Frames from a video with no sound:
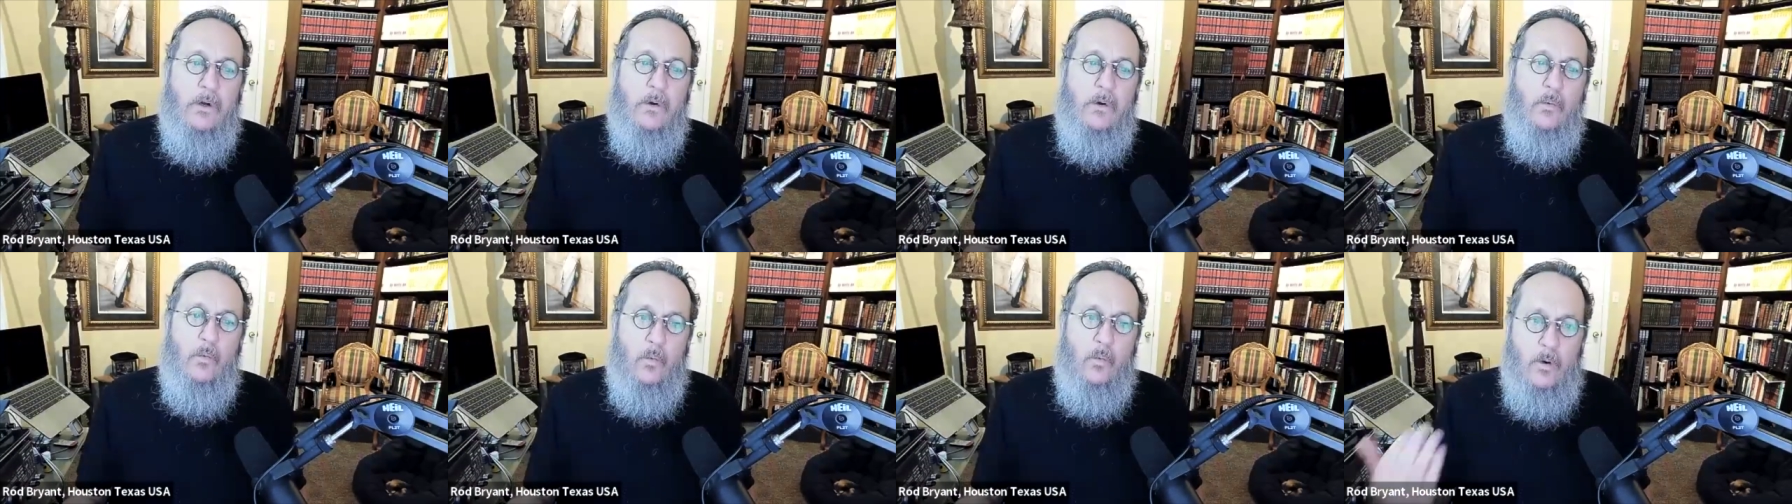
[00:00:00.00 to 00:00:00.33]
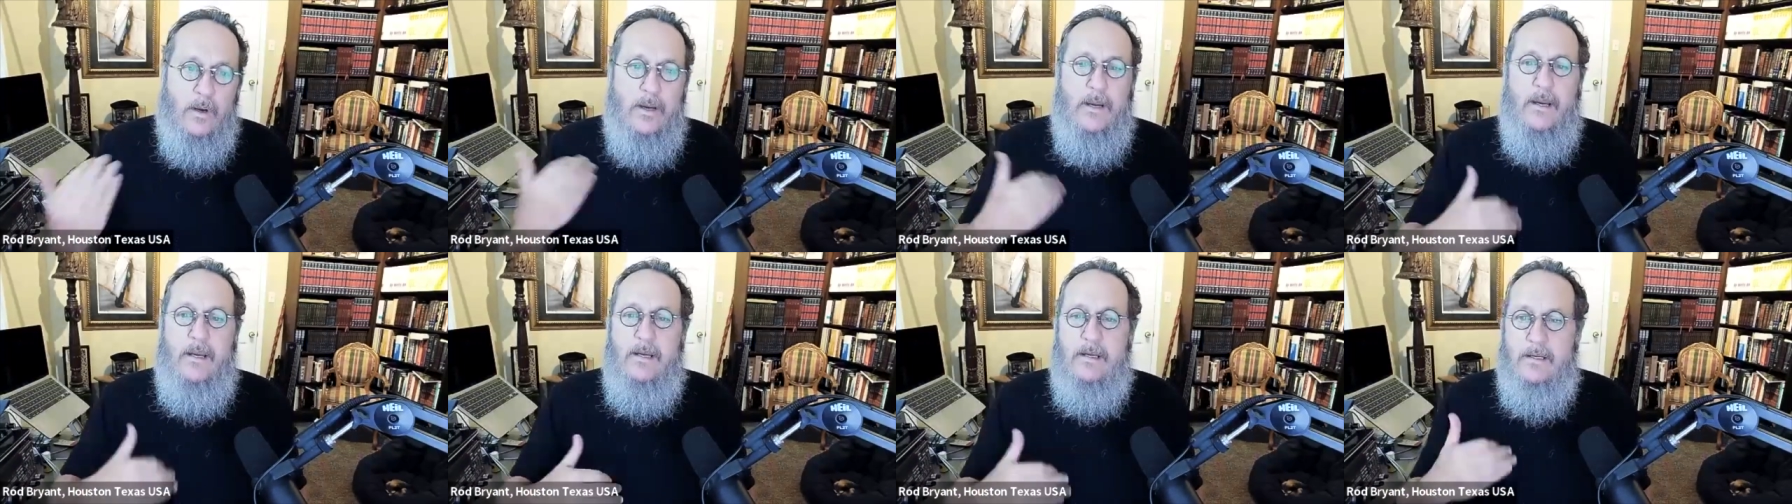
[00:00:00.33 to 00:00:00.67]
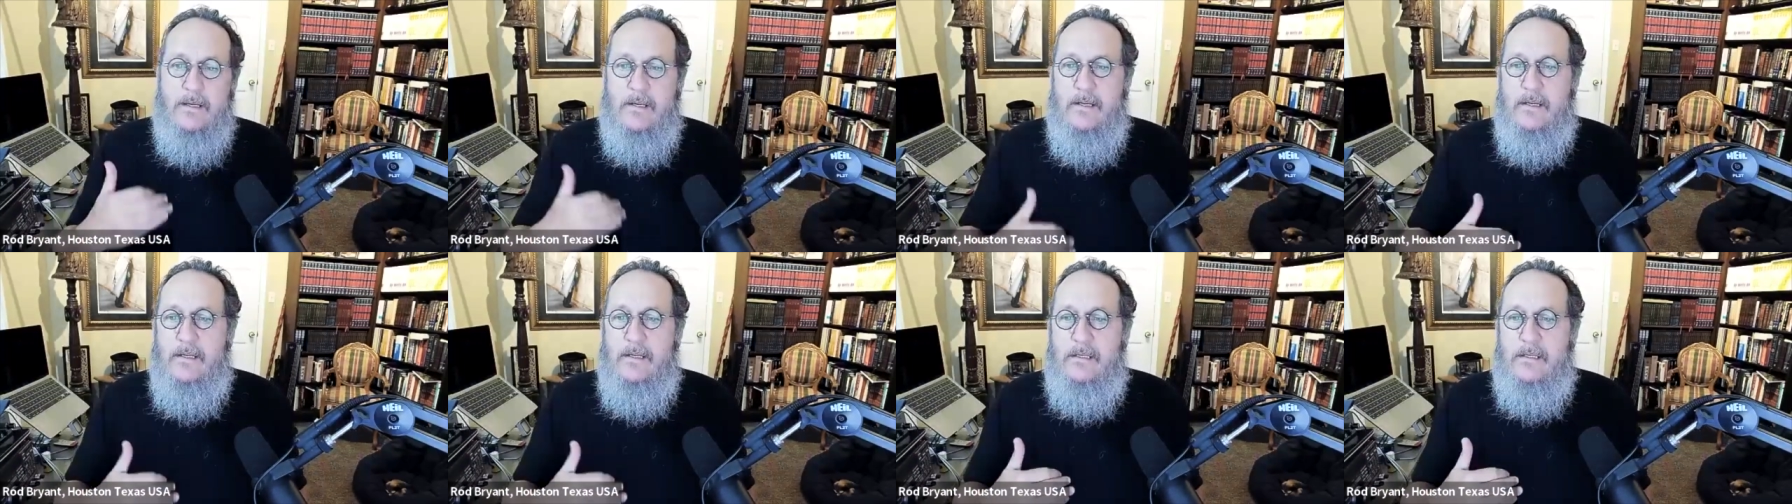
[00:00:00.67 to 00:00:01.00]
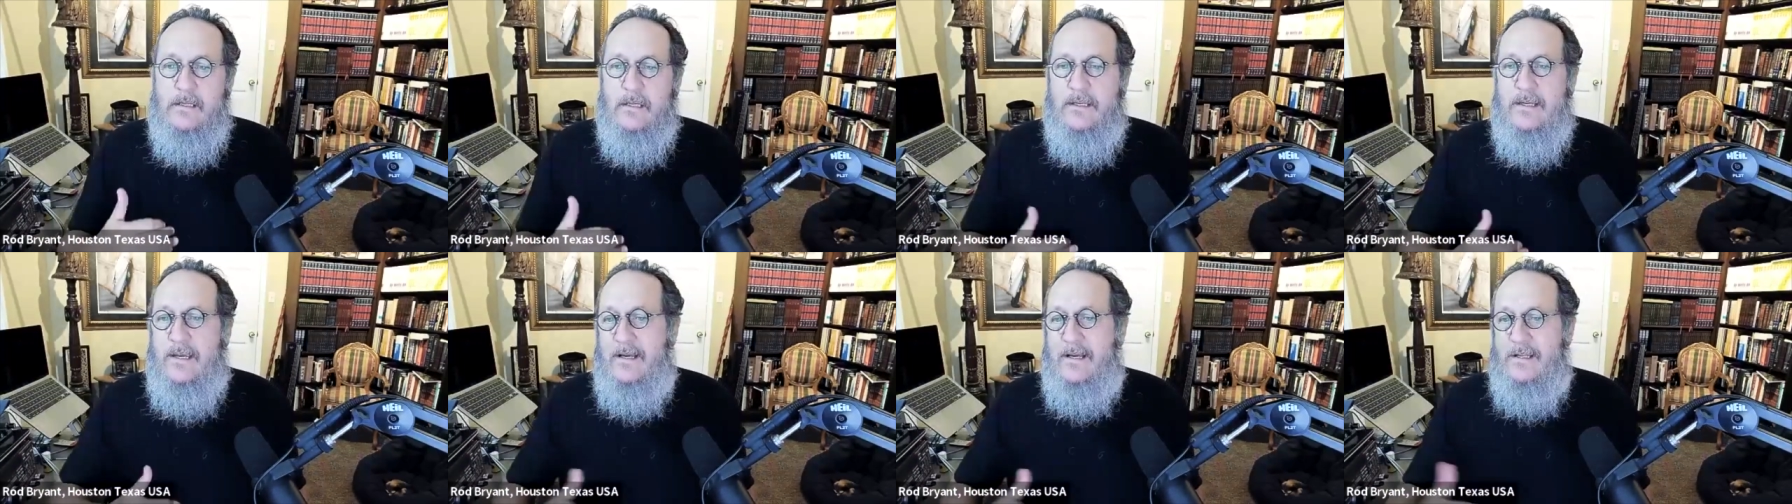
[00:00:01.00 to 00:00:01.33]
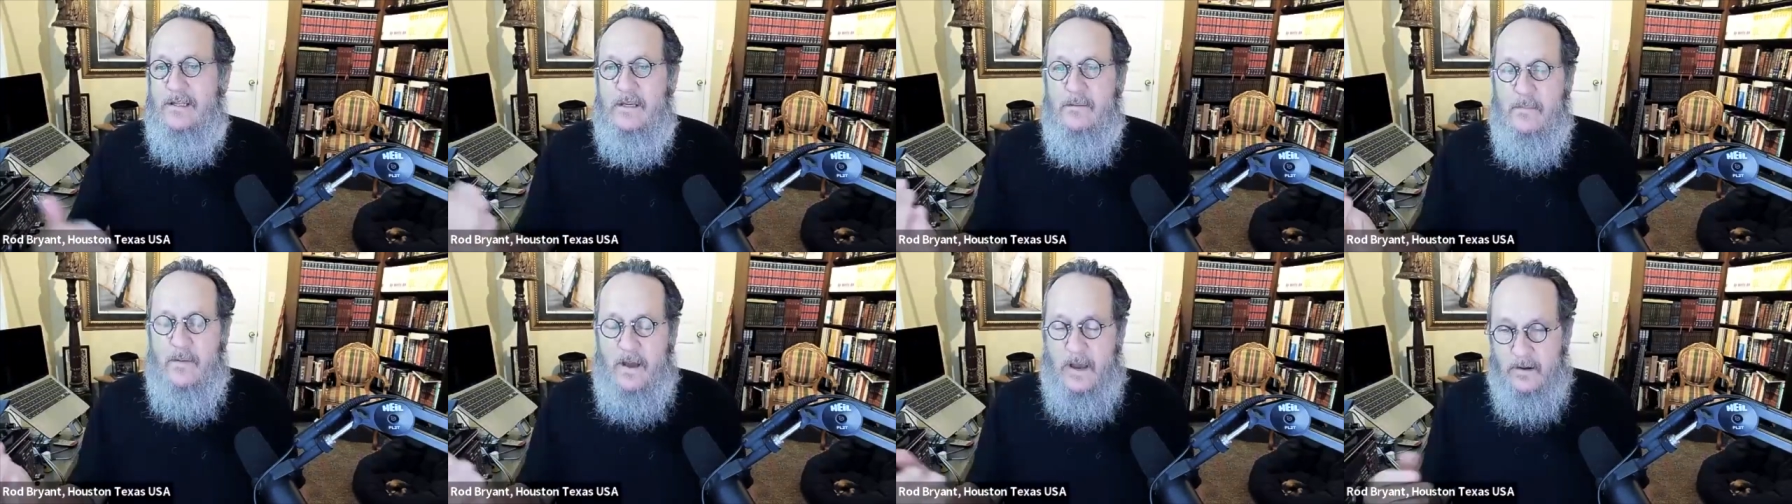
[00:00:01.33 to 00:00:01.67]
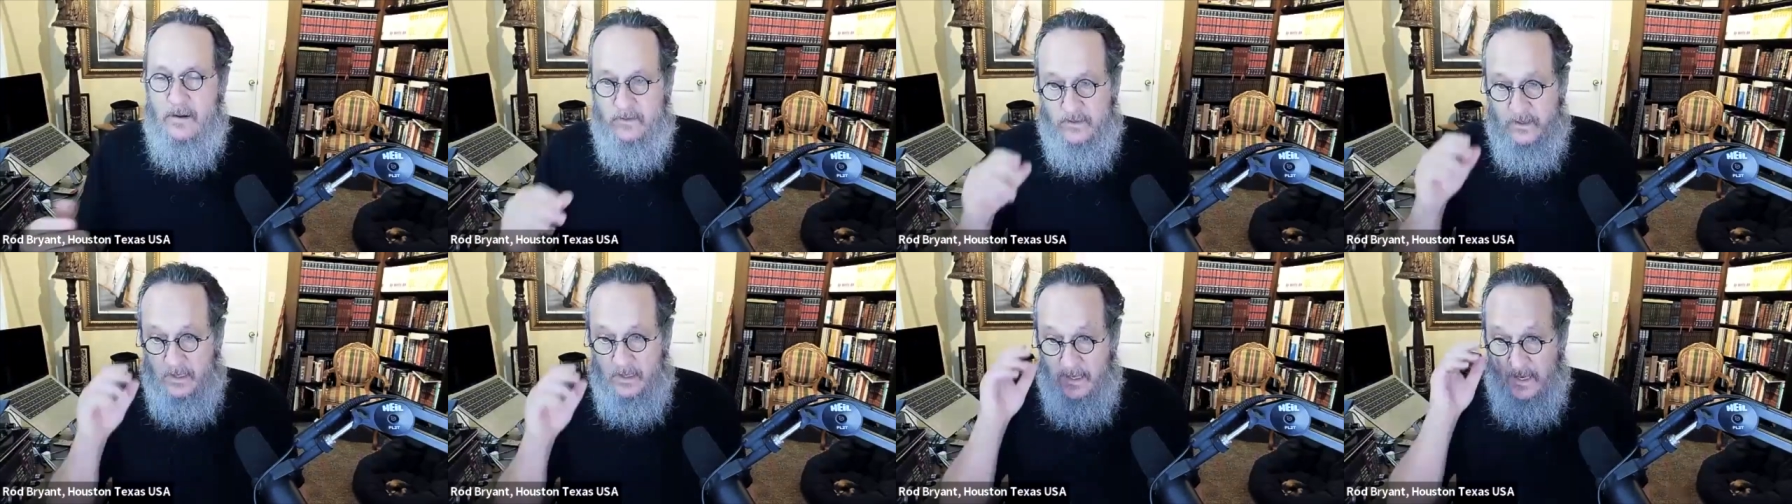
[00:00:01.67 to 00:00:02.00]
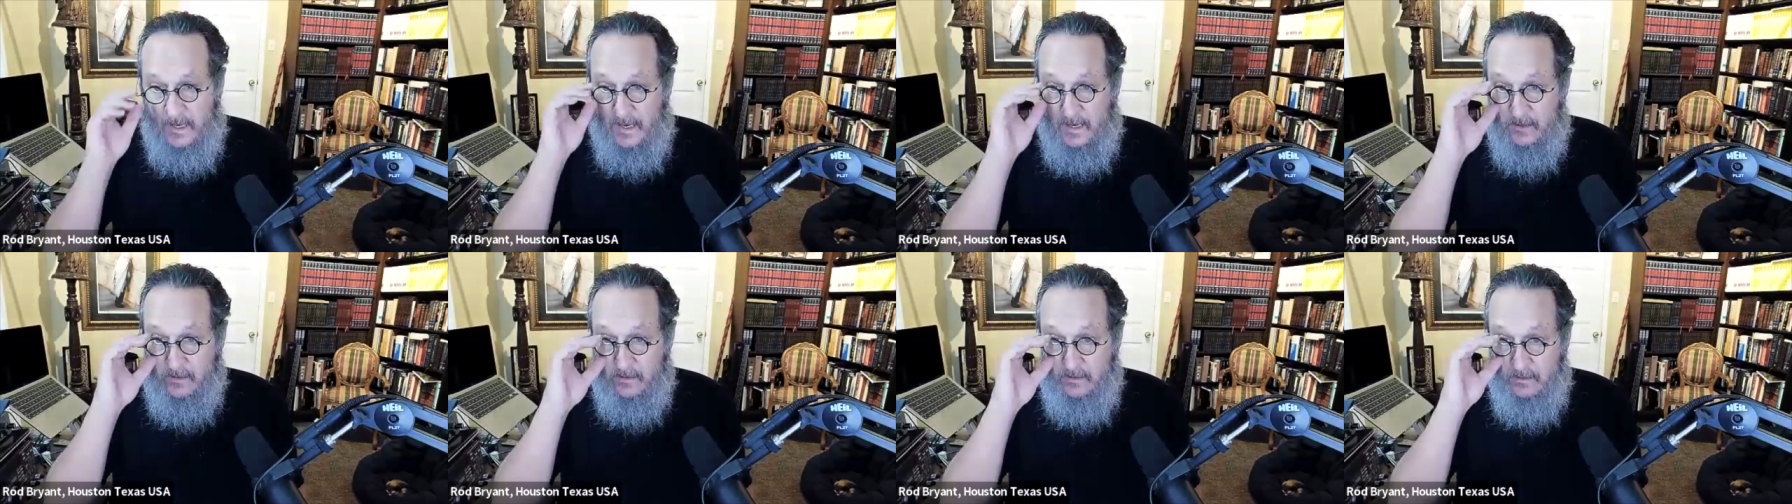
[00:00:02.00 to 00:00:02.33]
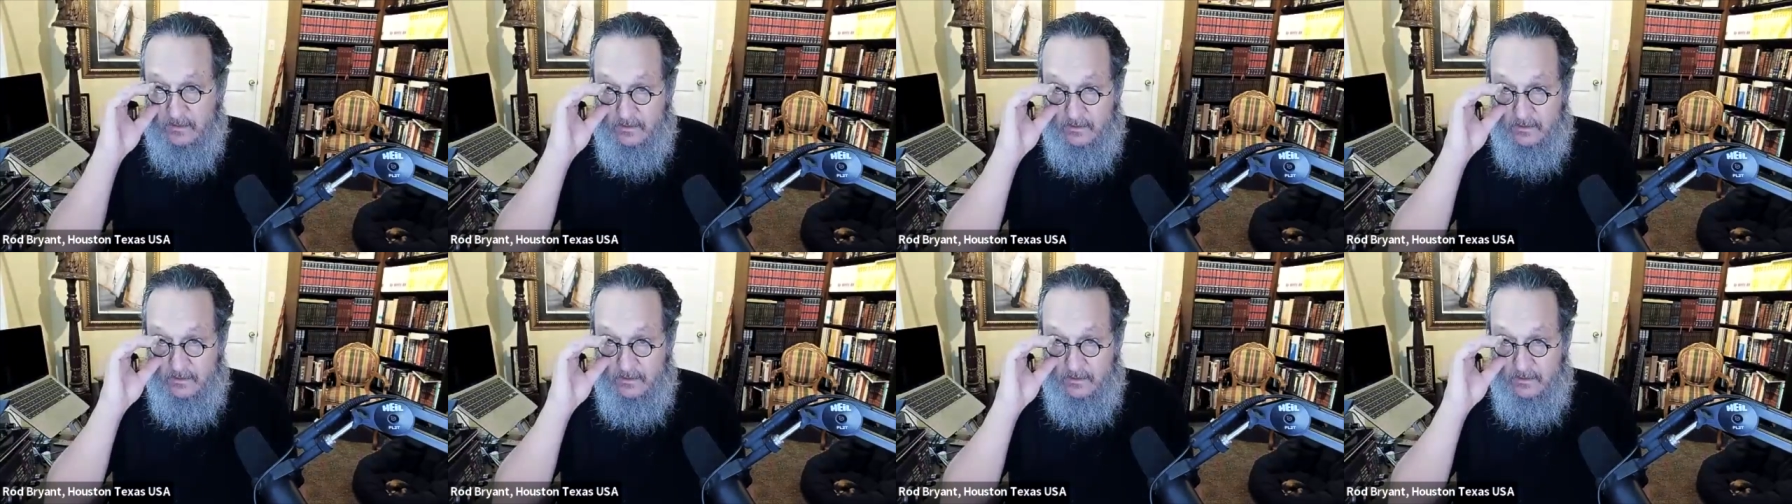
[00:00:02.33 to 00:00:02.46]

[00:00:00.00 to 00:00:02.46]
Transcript: we need to kick them out of the land.